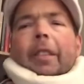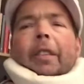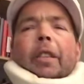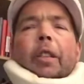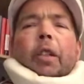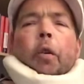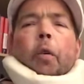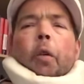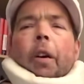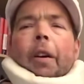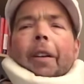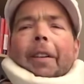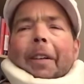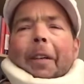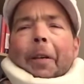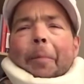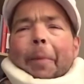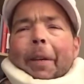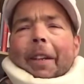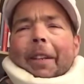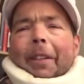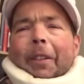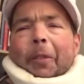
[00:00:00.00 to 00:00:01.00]
Corden can
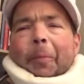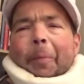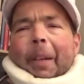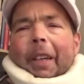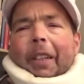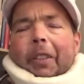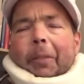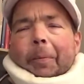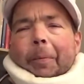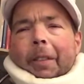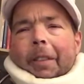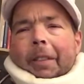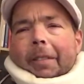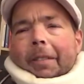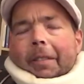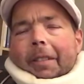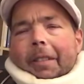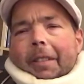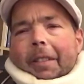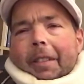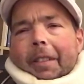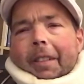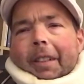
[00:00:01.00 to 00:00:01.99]
be in his basement.
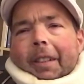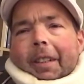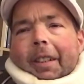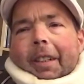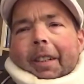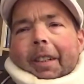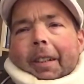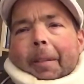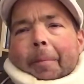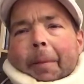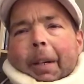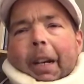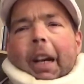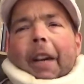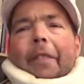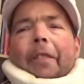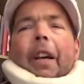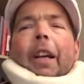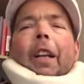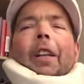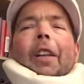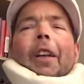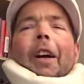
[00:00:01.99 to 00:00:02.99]
But I've
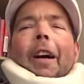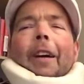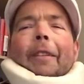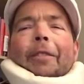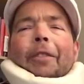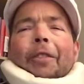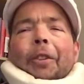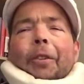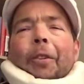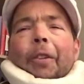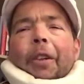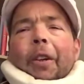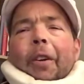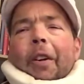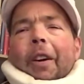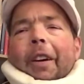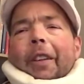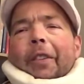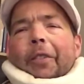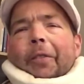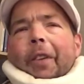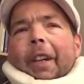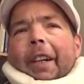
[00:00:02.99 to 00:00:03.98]
got a live studio
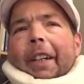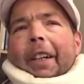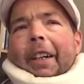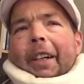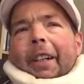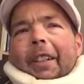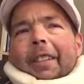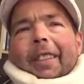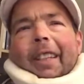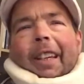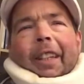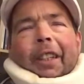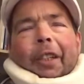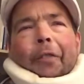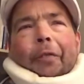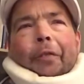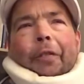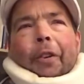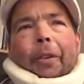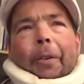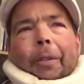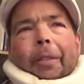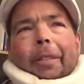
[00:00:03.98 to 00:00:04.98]
audience right here. Thank you,
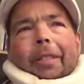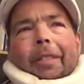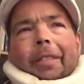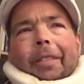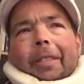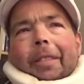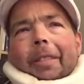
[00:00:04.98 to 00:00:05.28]
folks.